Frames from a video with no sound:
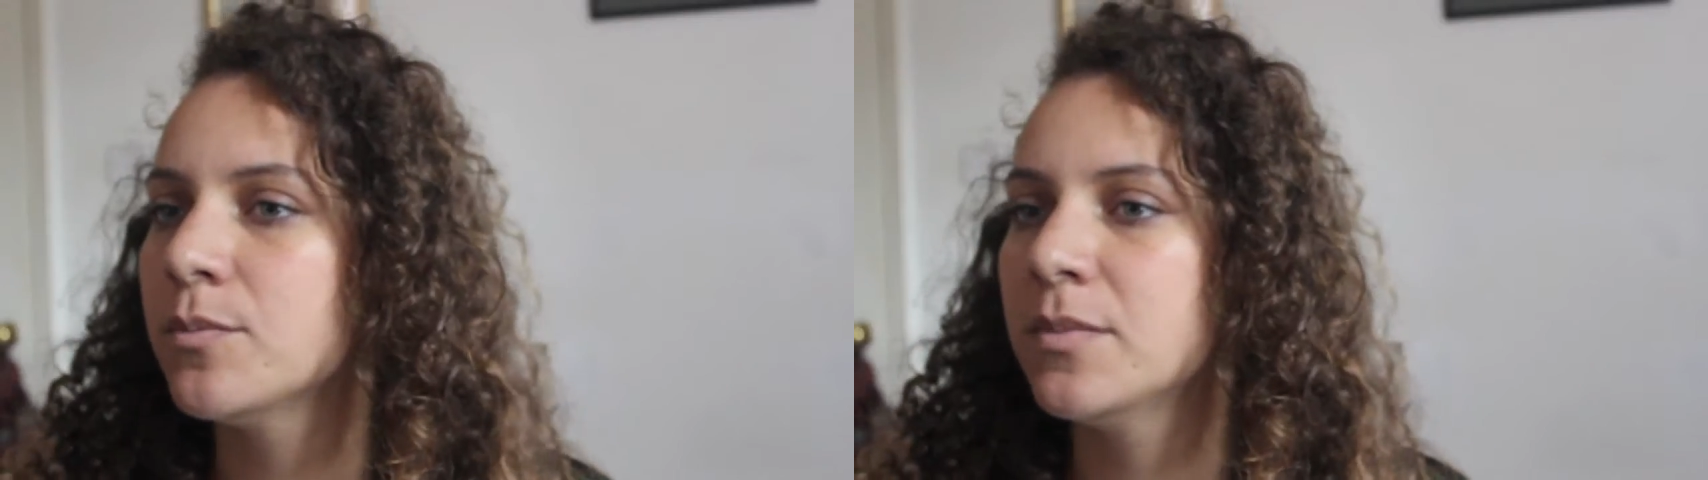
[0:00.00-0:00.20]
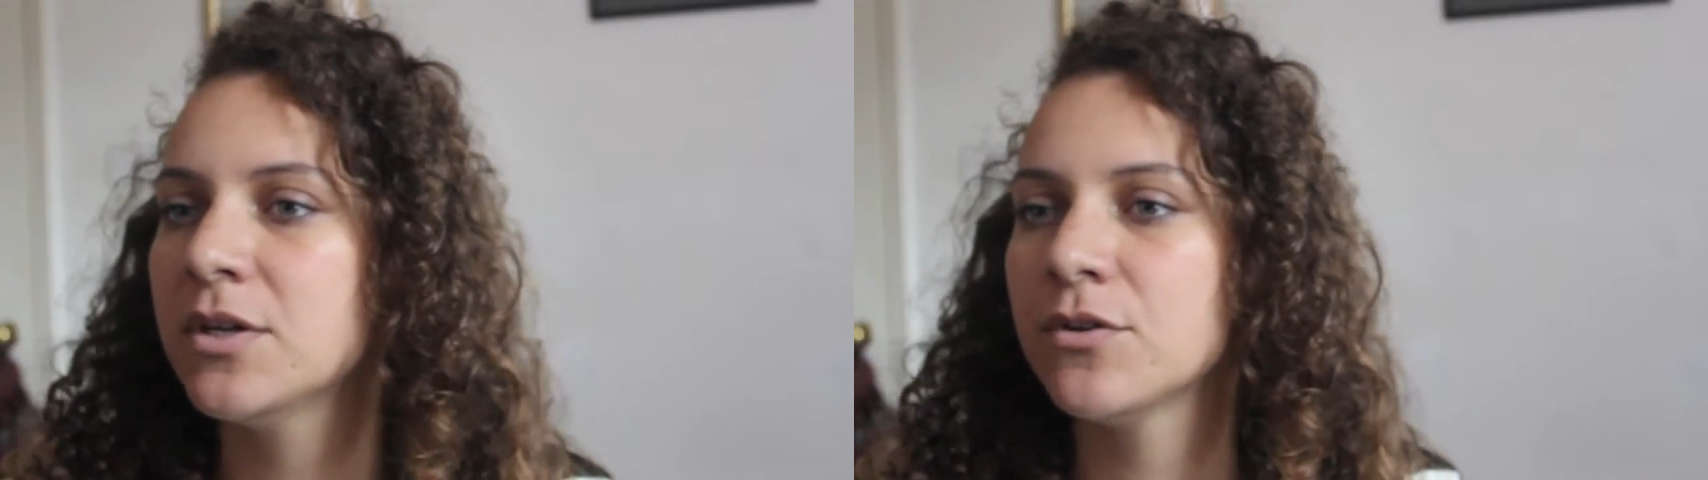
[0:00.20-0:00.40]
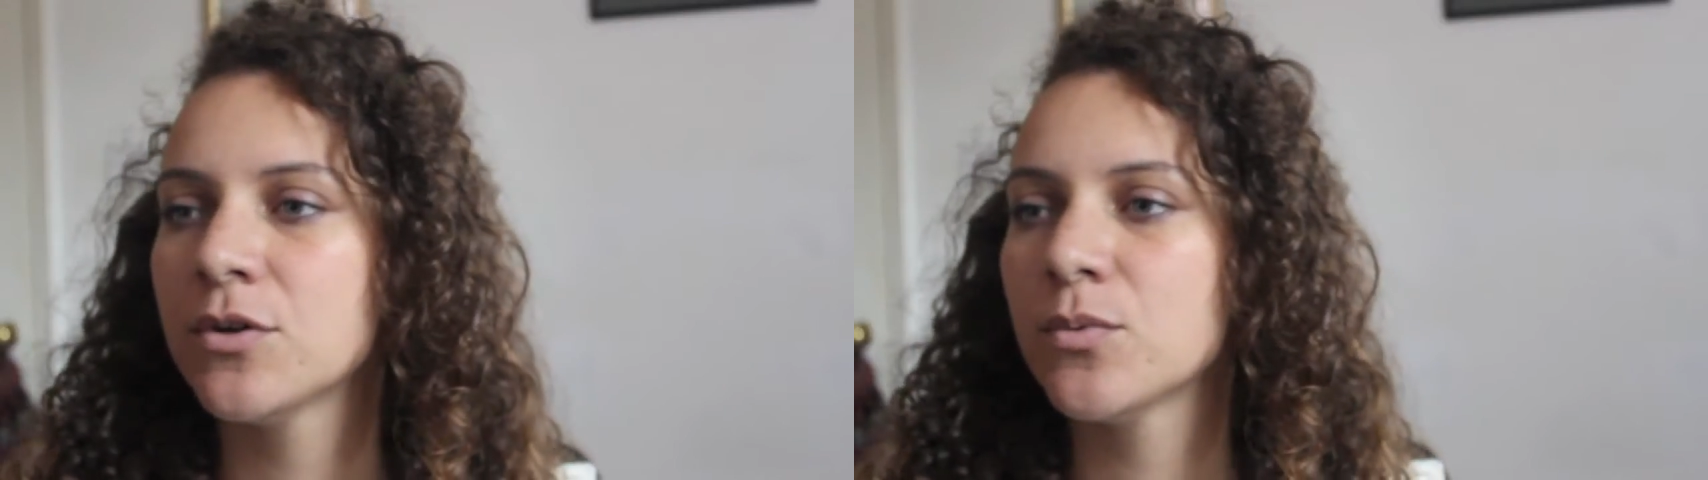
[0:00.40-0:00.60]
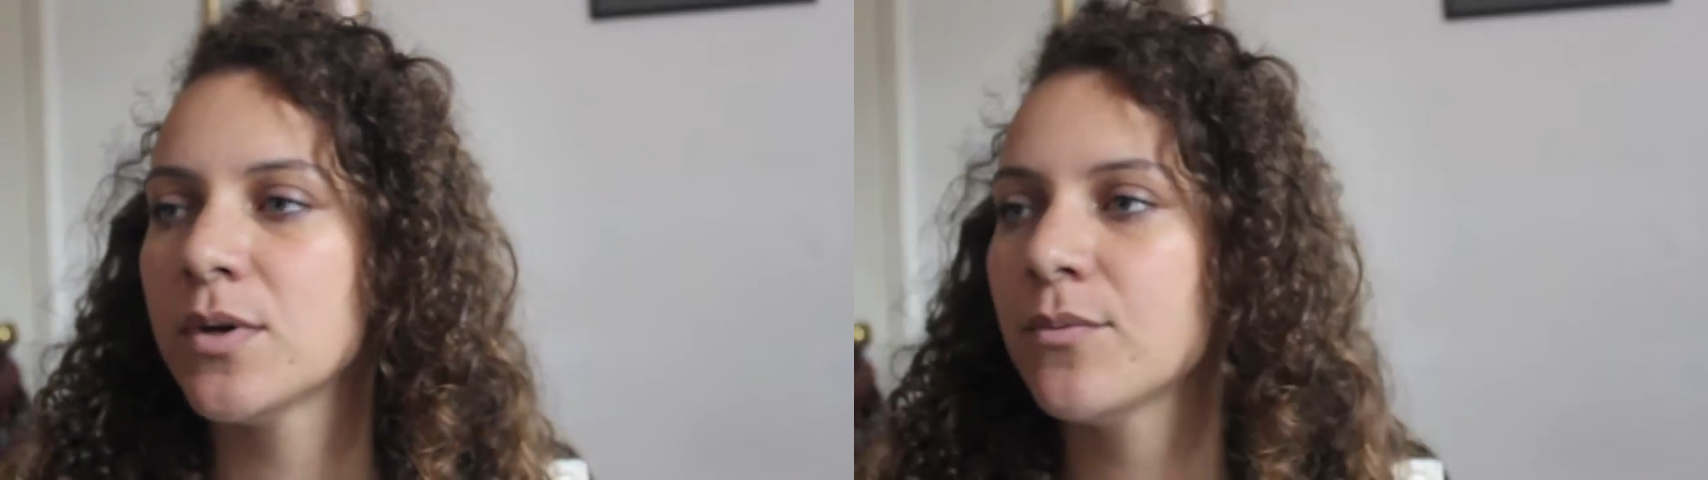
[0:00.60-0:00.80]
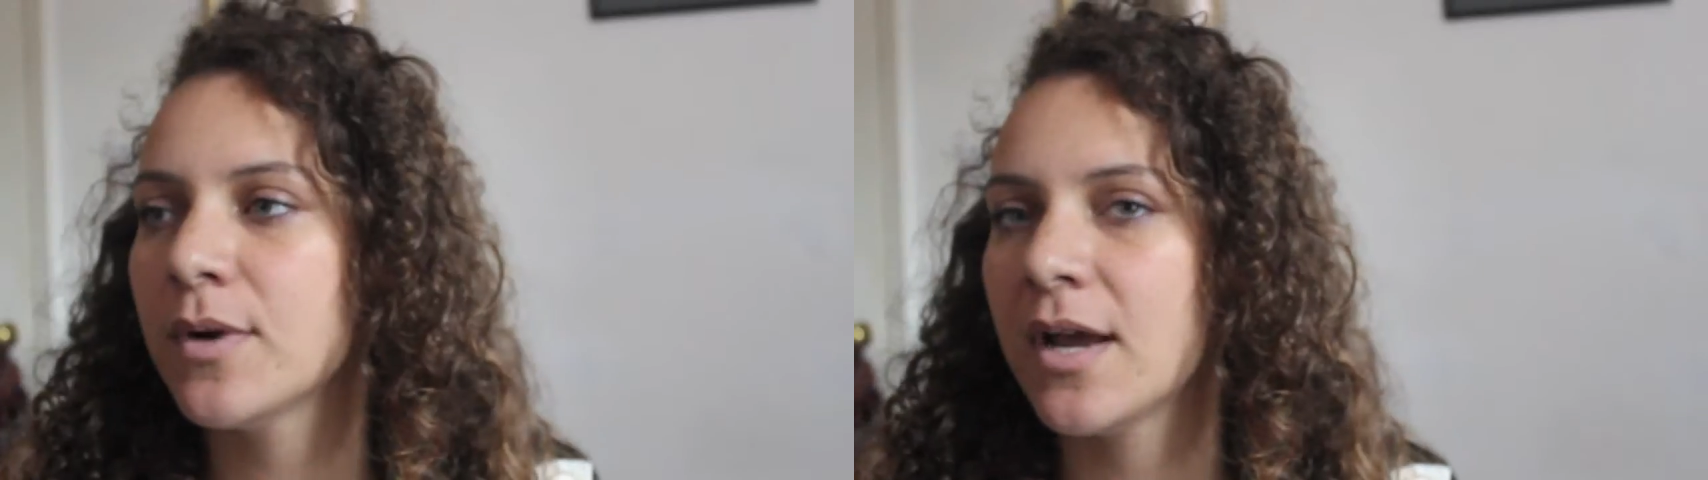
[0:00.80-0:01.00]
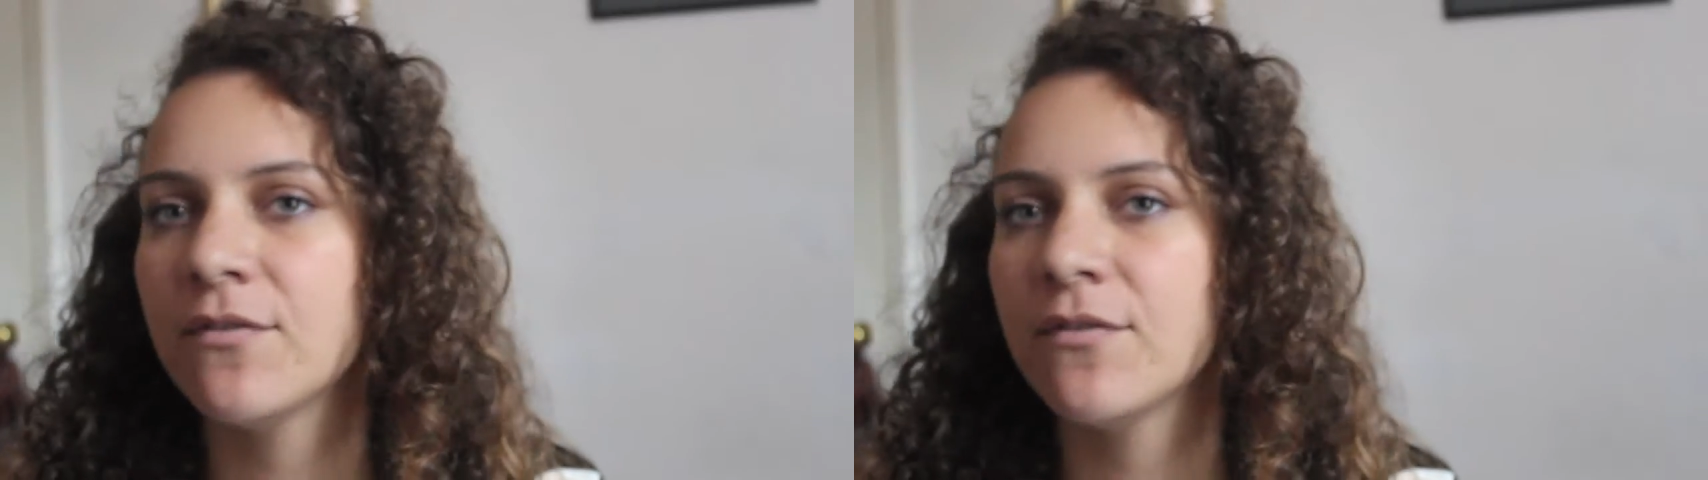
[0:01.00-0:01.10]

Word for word: mirror, where would I